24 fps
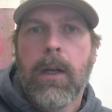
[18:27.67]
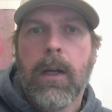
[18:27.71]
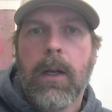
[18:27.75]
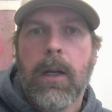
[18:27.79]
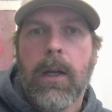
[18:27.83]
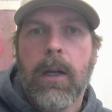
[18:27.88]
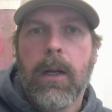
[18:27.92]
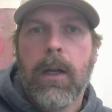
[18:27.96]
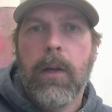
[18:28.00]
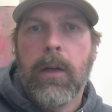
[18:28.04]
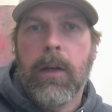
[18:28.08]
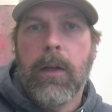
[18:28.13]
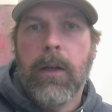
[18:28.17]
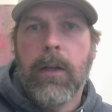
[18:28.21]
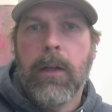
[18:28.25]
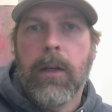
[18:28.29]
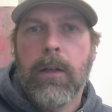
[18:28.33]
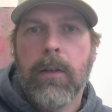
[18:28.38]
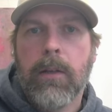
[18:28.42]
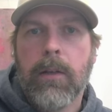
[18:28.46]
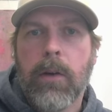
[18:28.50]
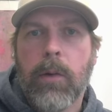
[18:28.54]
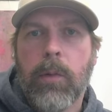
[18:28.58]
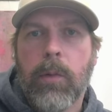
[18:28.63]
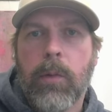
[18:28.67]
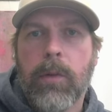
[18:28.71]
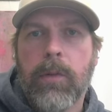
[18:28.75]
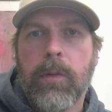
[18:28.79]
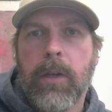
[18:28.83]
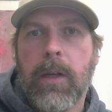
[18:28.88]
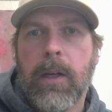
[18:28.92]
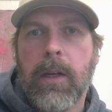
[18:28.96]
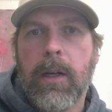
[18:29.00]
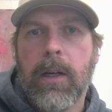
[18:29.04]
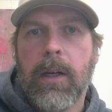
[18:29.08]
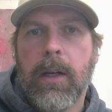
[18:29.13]
And are we
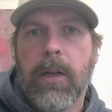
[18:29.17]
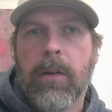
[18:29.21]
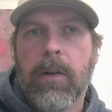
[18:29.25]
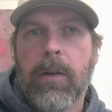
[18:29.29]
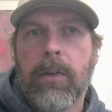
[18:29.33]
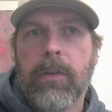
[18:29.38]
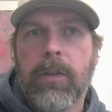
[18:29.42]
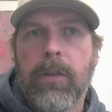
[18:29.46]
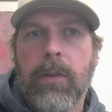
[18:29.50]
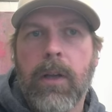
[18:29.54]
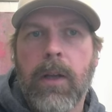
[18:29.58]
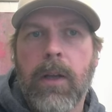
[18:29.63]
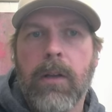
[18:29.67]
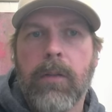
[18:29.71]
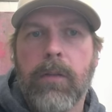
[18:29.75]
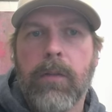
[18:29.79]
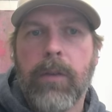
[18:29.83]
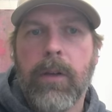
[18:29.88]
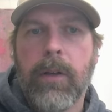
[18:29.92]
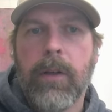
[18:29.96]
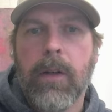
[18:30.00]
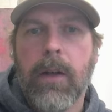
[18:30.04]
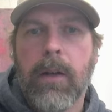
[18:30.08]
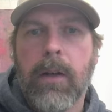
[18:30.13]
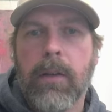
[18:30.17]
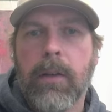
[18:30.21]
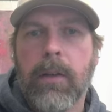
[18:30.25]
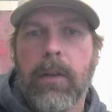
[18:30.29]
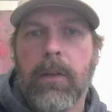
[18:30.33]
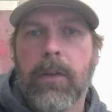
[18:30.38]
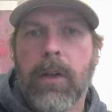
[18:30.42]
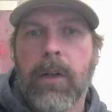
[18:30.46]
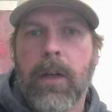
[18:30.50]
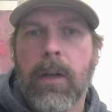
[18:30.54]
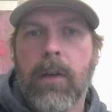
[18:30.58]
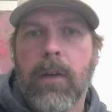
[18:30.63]
seeing an increase in that in the feedlot in
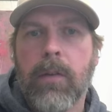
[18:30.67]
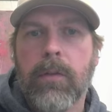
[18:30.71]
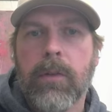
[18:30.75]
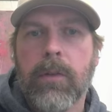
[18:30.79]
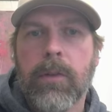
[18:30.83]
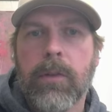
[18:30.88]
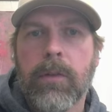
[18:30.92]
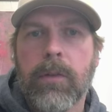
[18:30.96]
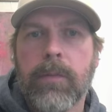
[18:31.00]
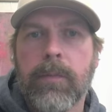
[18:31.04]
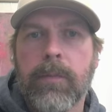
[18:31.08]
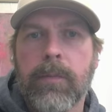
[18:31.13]
these calves?